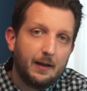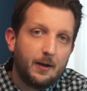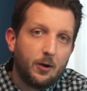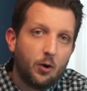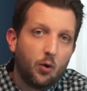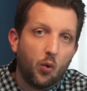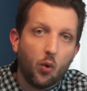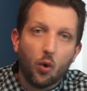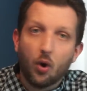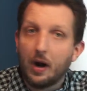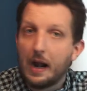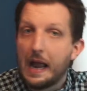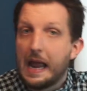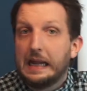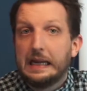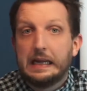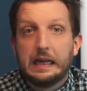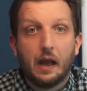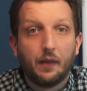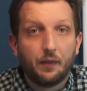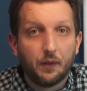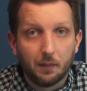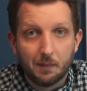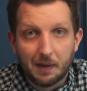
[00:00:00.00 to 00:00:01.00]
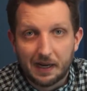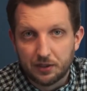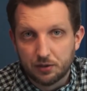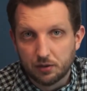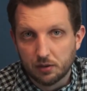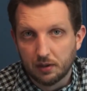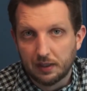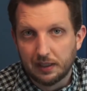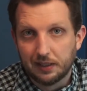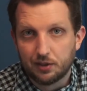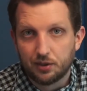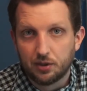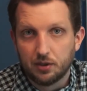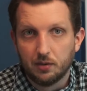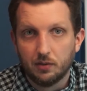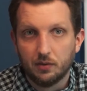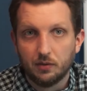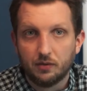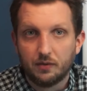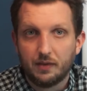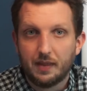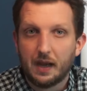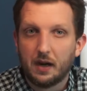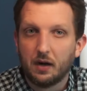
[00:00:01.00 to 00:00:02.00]
or any other major
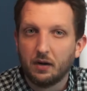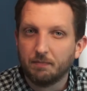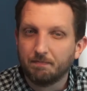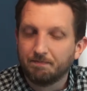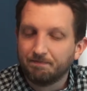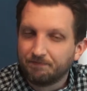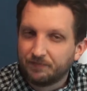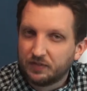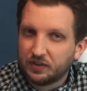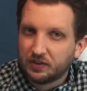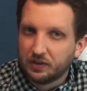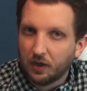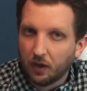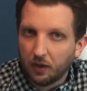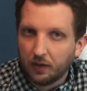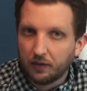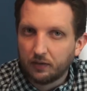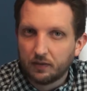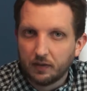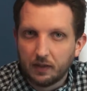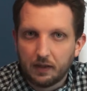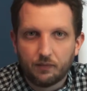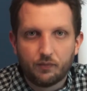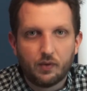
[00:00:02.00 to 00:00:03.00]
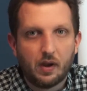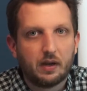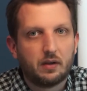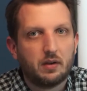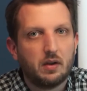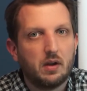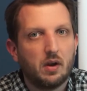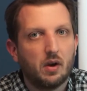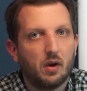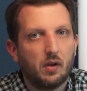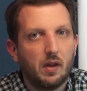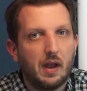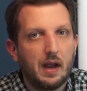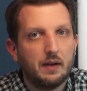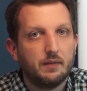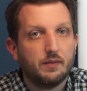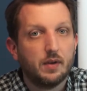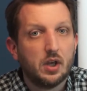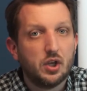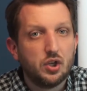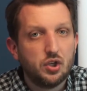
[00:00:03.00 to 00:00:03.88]
issues that are seriously affecting your life.